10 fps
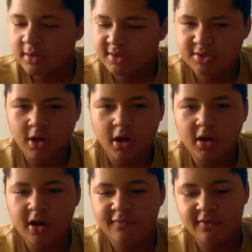to start
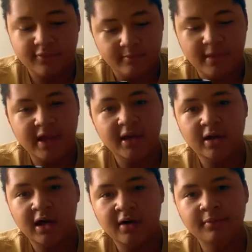off, it's made
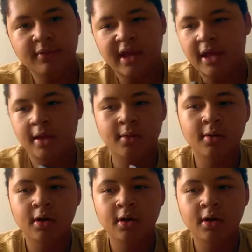of a